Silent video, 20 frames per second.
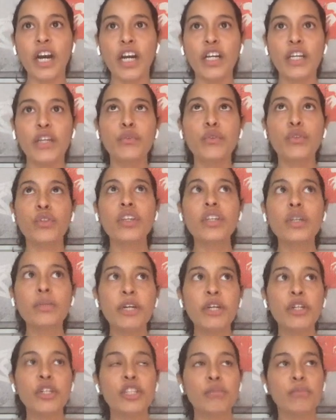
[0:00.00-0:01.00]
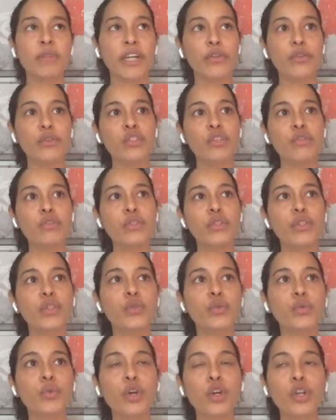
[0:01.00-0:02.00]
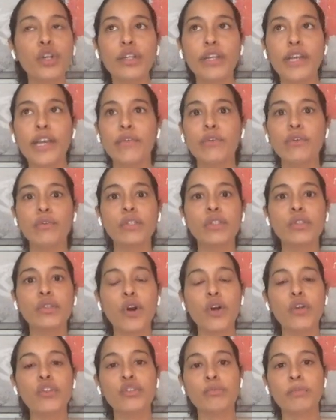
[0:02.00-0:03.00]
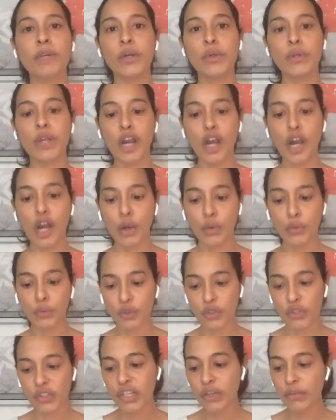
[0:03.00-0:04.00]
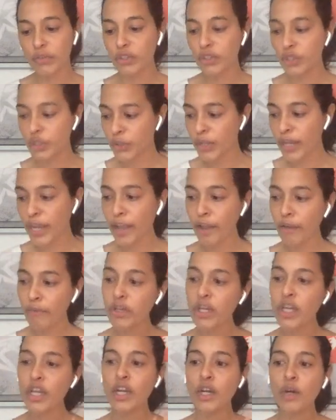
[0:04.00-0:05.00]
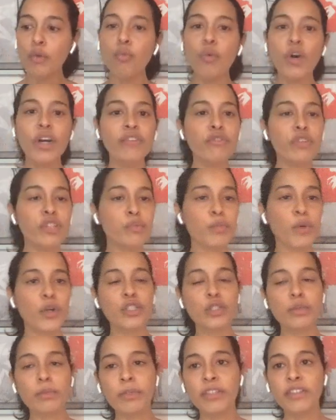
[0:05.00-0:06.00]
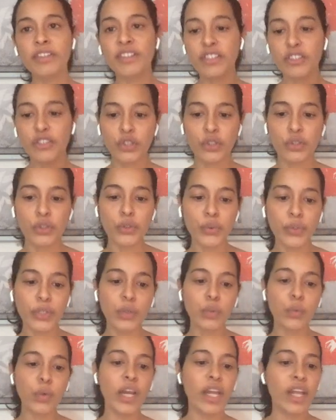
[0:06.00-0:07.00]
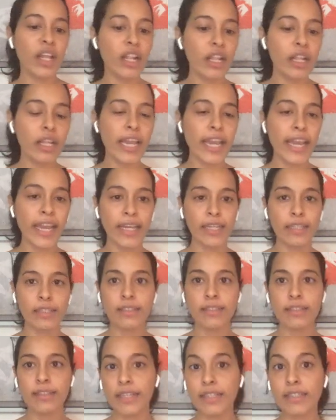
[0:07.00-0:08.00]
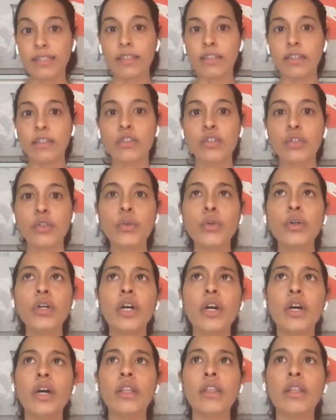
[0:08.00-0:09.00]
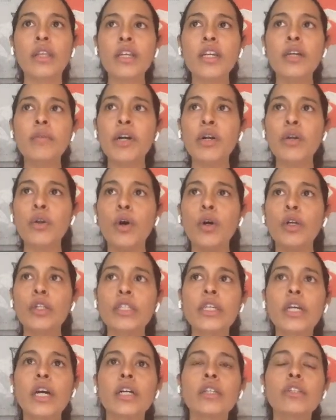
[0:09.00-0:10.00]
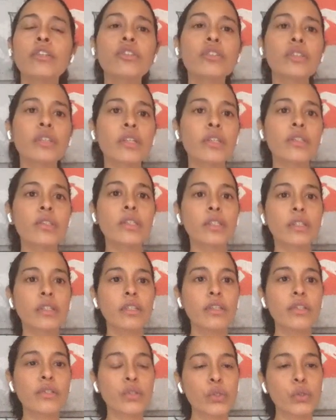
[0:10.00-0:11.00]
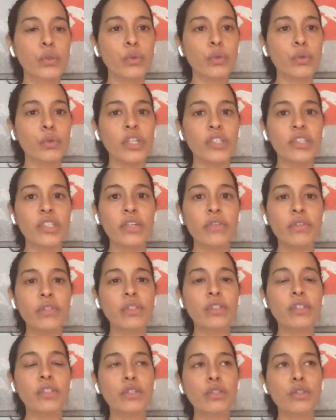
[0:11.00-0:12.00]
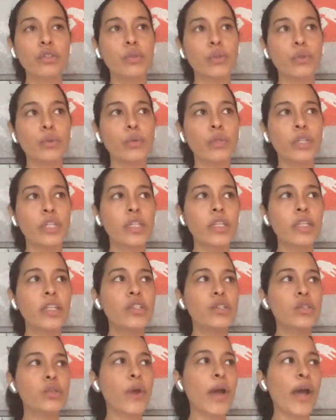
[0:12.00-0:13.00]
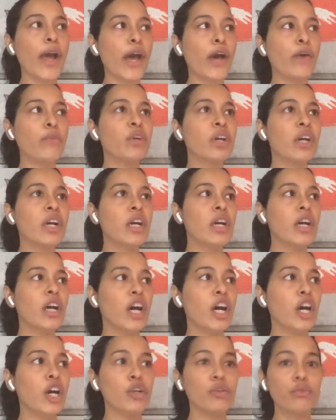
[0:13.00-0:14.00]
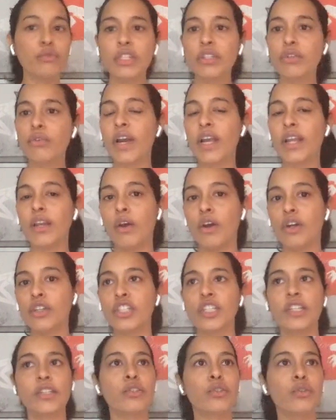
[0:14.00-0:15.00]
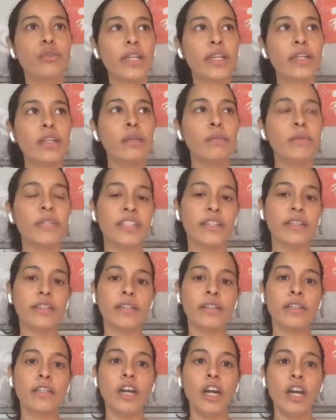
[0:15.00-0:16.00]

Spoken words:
If you think about the microservices world, everyone talks about how your service should have one responsibility, it should do it well, and that's it. So think about all the other things it needs to do, a service needs to do. It needs to have retry logics, rate limiting,